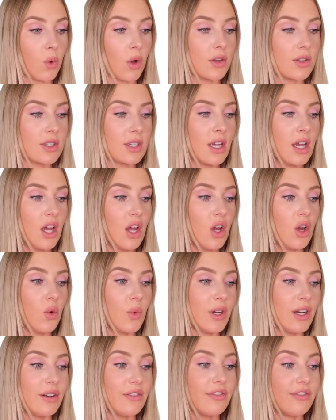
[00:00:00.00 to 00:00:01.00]
watts.
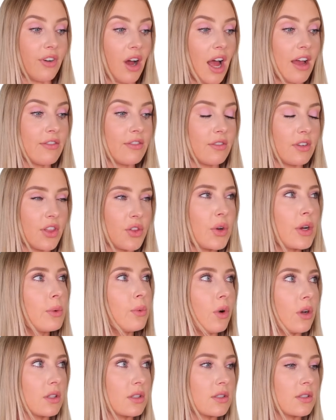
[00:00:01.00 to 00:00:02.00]
We did three
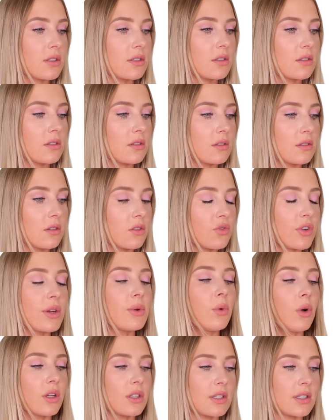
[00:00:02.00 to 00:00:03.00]
watts
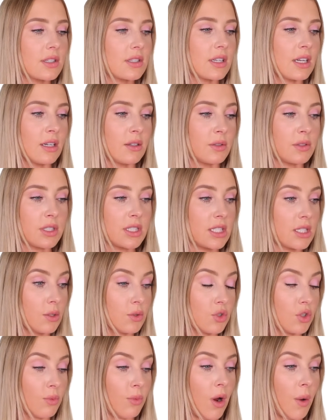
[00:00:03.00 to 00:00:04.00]
and it was
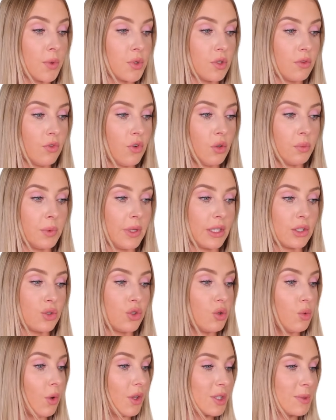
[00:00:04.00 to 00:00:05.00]
still too bright. We should have gone like
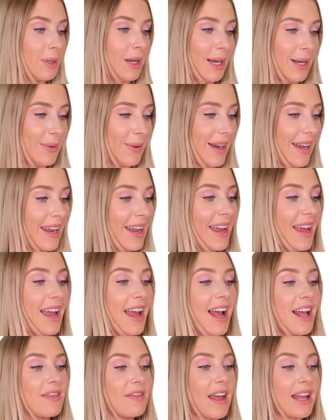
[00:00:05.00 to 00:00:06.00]
2 watts, but anyway,
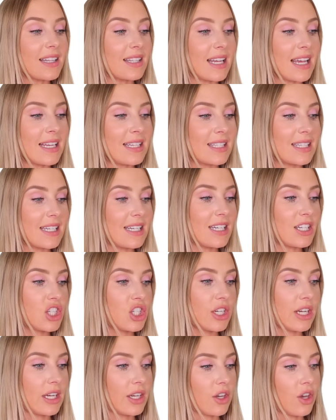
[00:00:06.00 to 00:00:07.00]
That is the
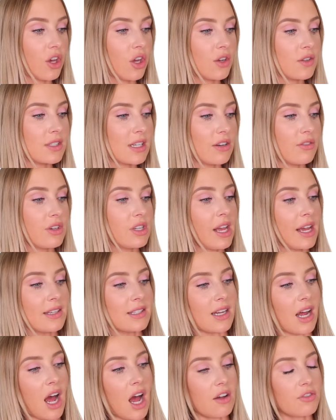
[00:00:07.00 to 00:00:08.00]
sheer curtains. I
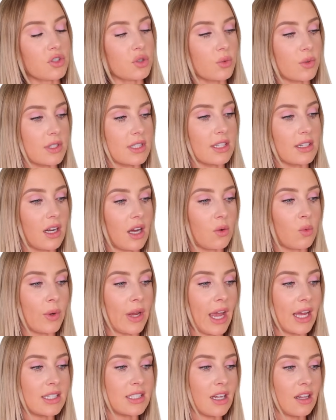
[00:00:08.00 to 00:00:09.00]
realized afterwards that
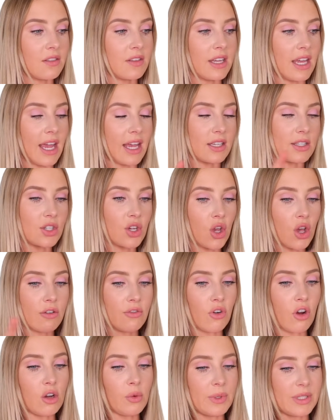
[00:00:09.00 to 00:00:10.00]
we had done the
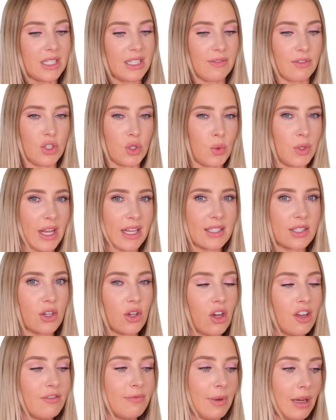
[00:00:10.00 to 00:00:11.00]
S-curve wrong. We didn't even do an
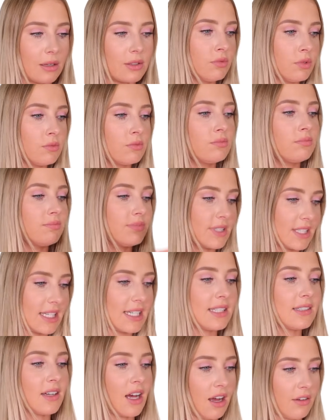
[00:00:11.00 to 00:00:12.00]
S-curve, but you'll
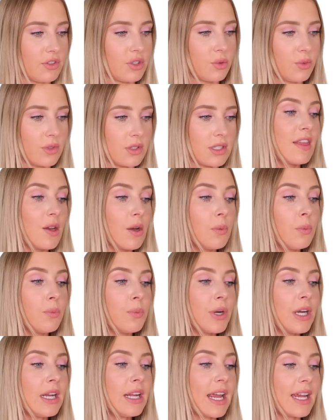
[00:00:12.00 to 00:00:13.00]
see afterwards. They were
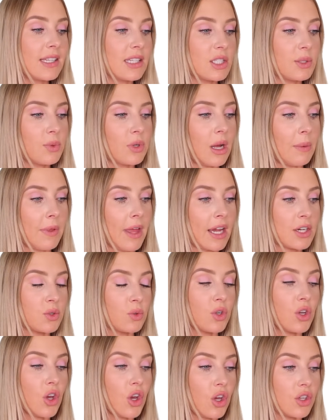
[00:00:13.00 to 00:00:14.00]
pretty easy to put up, the
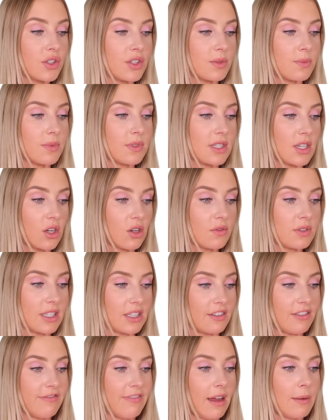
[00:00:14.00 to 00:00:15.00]
actual curtains themselves,
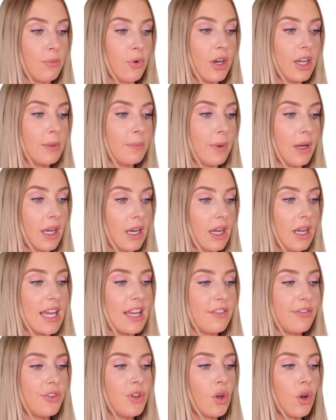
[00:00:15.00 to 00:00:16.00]
like the fabric. But
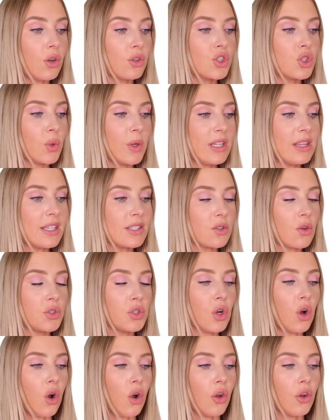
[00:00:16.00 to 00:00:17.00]
if you're doing this on
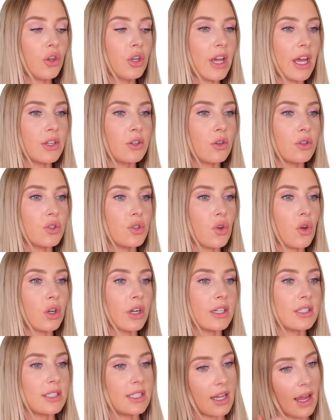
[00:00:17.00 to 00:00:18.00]
your own and you're
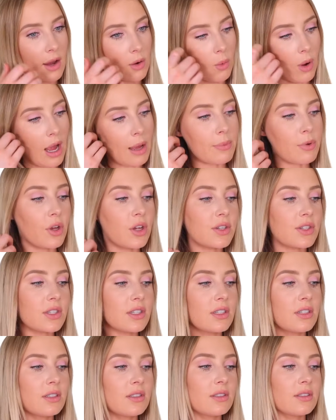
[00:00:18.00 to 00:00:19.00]
not a DIY
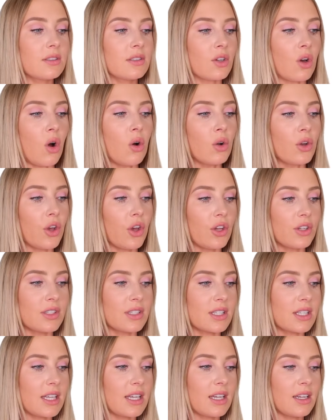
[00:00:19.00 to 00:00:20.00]
person, the whole
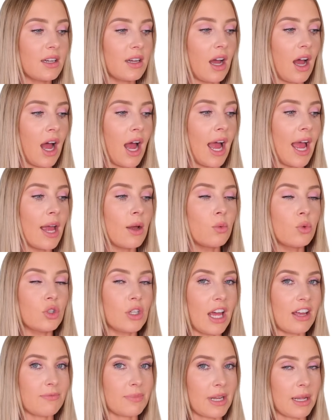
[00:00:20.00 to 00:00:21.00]
curtains thing, I
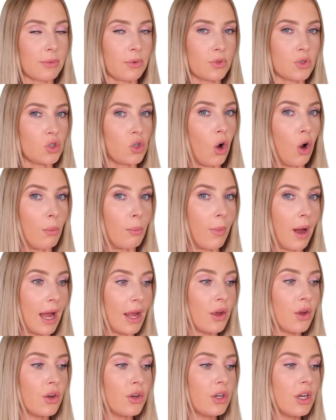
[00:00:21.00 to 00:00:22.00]
wouldn't have been able to do it on
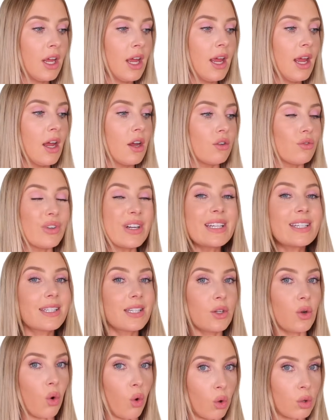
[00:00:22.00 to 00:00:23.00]
my own. Reese
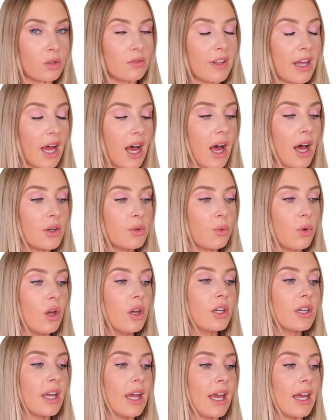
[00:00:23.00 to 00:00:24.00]
did all of that hard
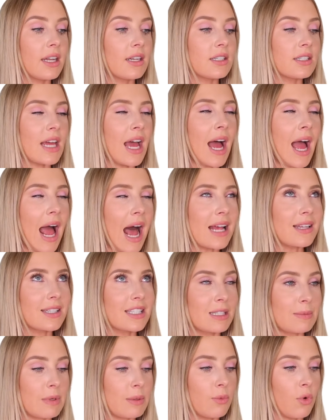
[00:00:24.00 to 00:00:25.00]
work, and our house
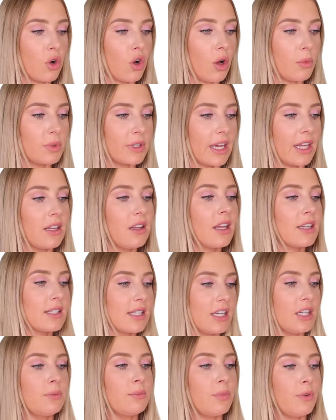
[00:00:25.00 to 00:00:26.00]
is a bit more complicated. Like,
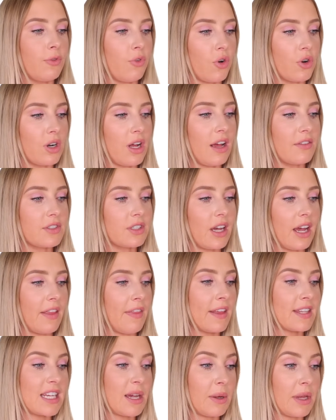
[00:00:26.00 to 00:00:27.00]
seeing before and after,
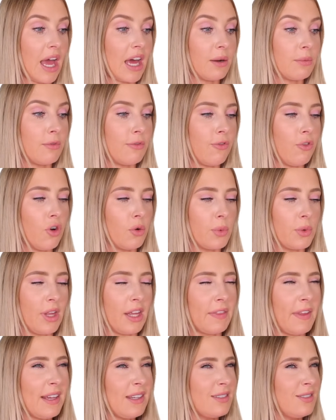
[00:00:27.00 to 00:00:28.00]
that's how we had it before. And we're
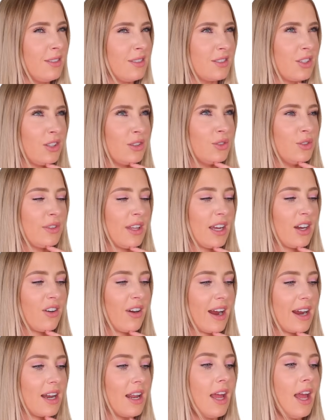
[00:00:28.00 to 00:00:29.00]
like, these don't look that
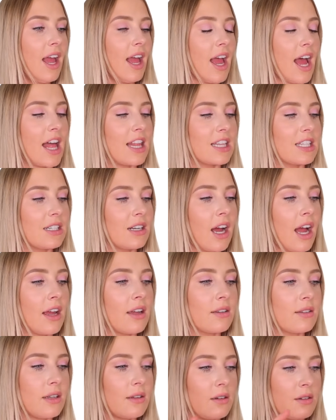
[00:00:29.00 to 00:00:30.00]
great. And then
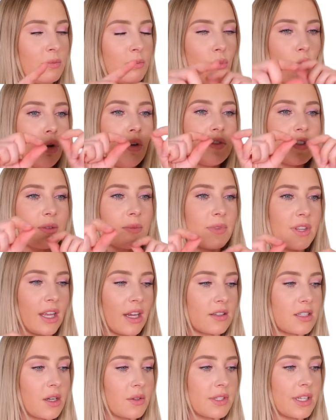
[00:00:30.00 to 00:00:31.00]
I moved some
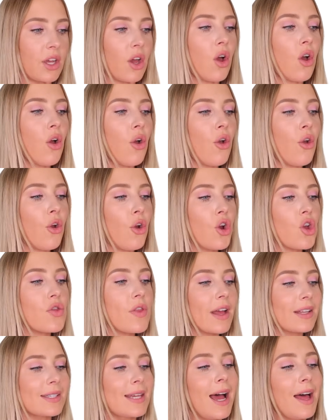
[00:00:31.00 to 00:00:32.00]
things and I was like, oh,
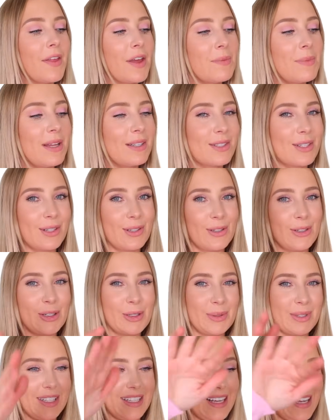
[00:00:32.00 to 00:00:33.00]
that's how I meant to
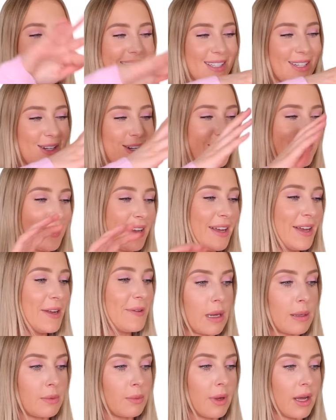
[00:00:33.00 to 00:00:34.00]
look with the S-curve.
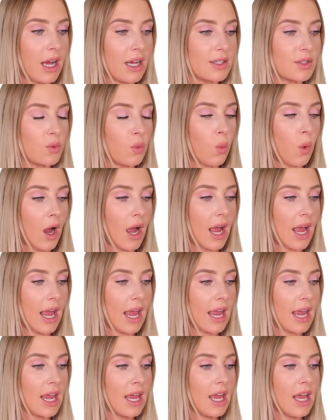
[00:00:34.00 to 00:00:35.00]
People might ask
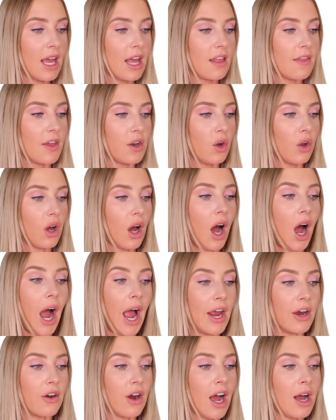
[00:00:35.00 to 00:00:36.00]
why they're not higher